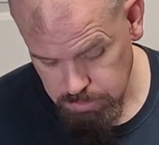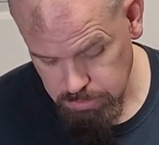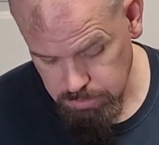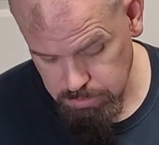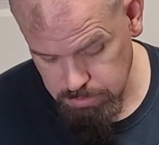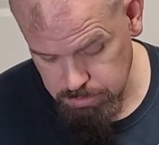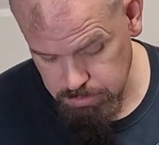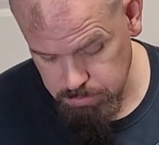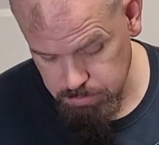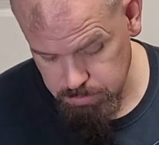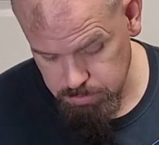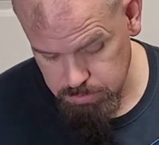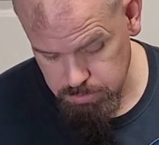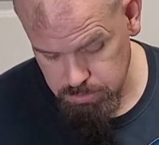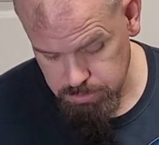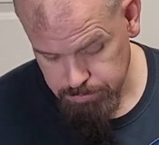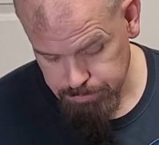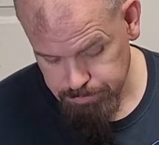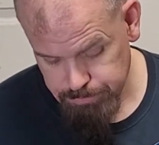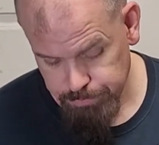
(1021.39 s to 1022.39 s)

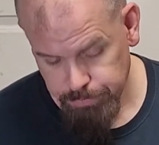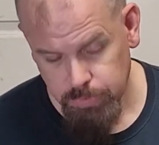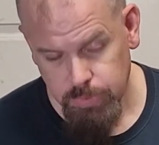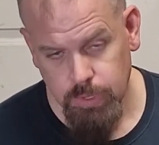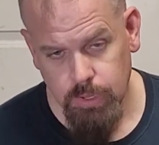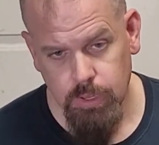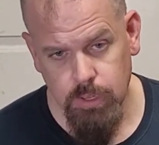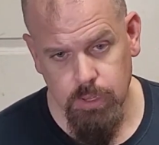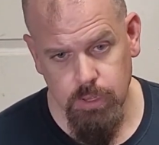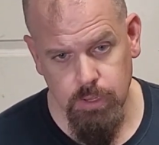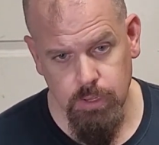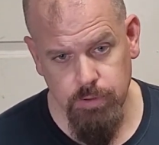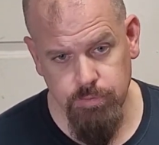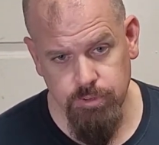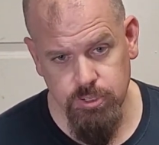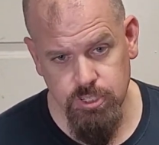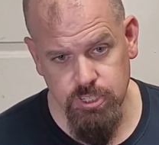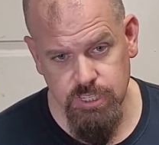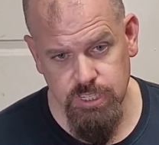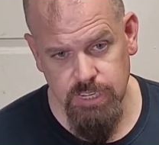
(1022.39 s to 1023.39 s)
Anyways, if
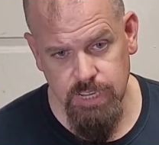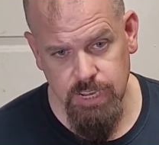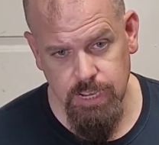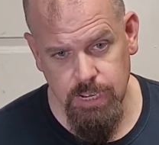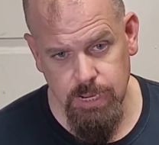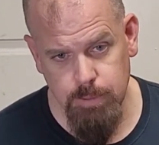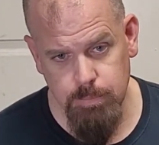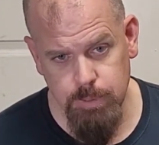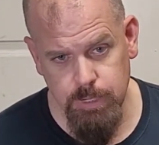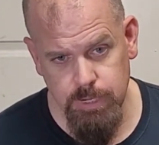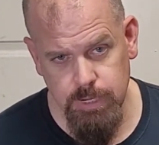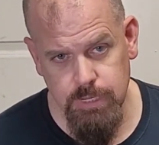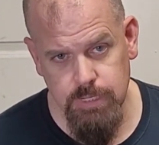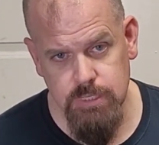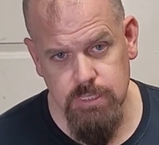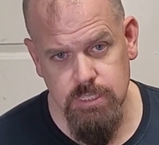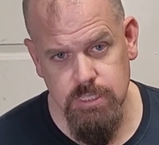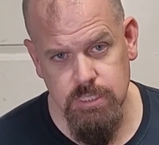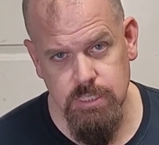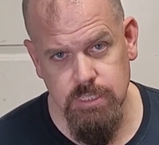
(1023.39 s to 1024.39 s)
you see that
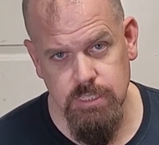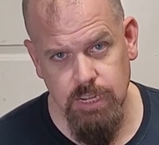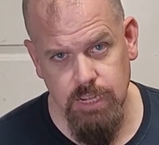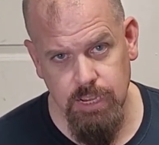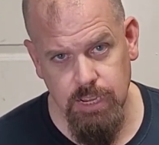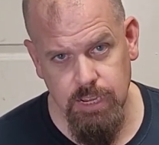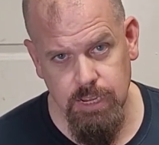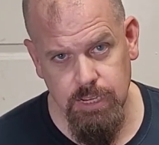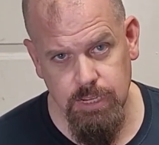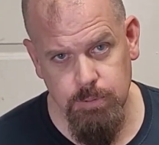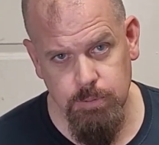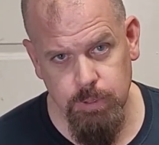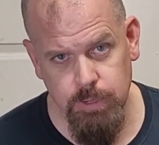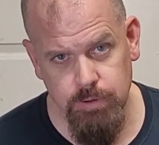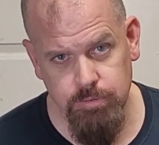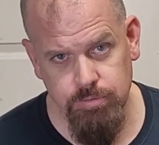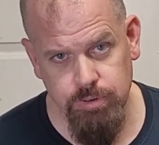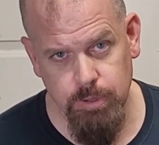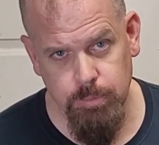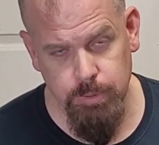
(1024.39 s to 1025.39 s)
Ibanez, stay
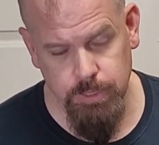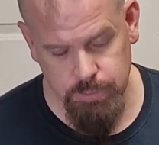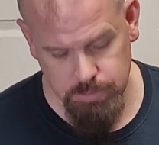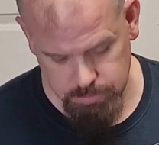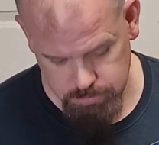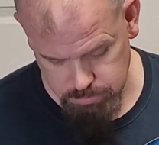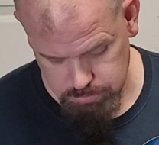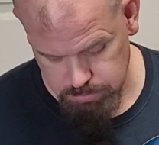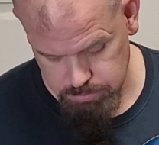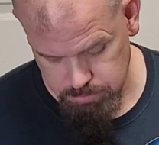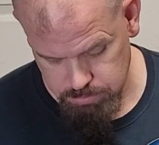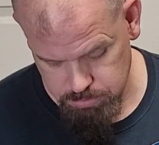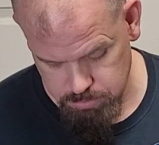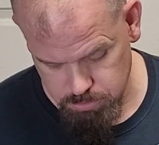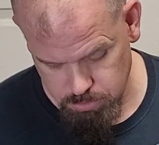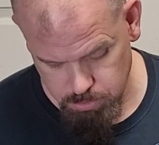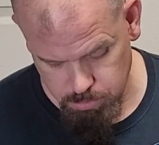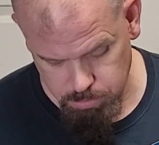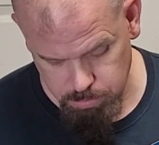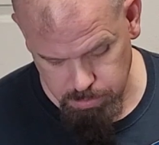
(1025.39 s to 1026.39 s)
away from it.
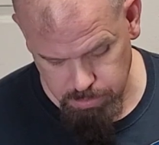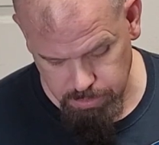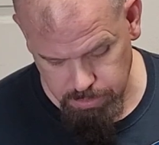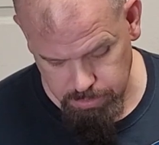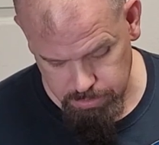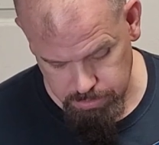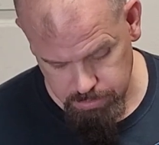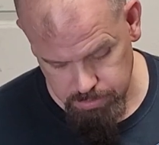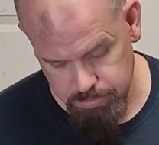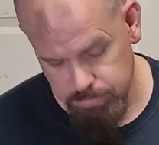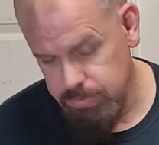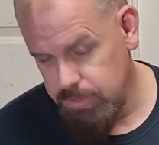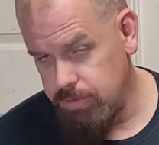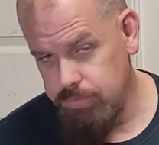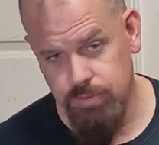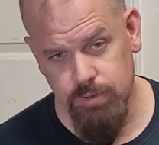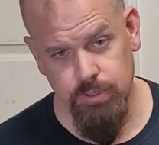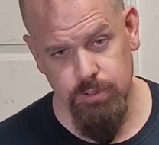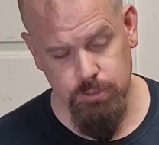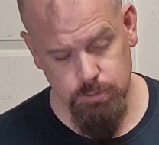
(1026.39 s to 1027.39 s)
Don't buy it. Even if
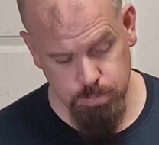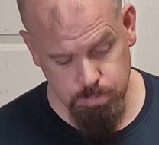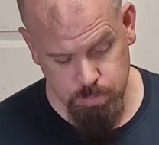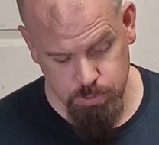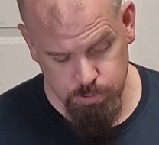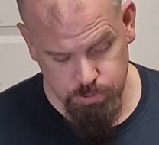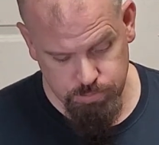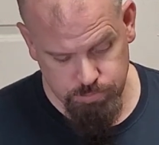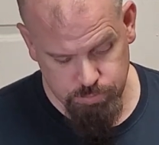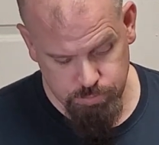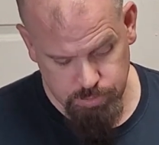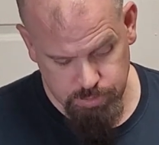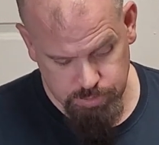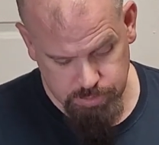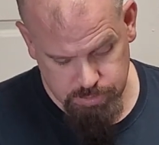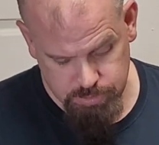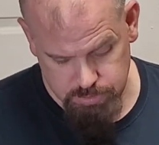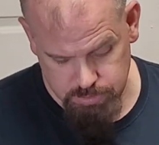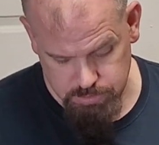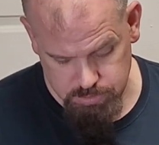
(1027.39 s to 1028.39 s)
it looks beautiful
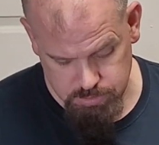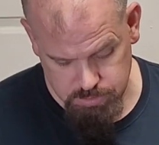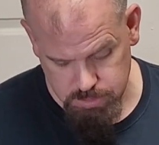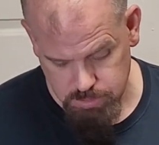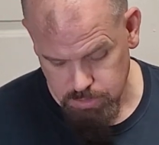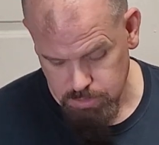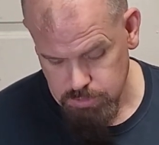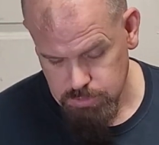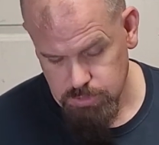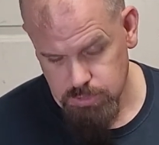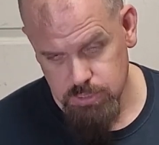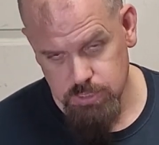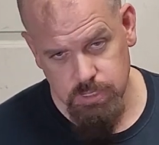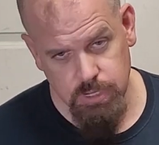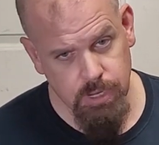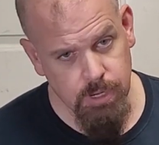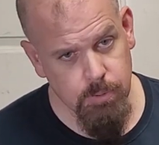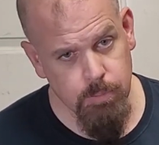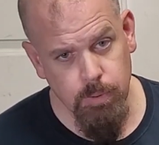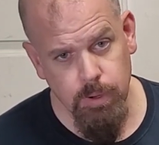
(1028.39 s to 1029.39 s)
like this,
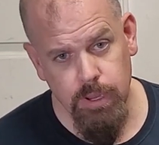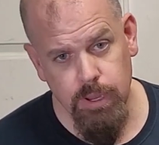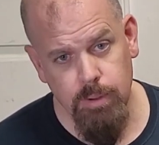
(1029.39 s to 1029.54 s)
stay away.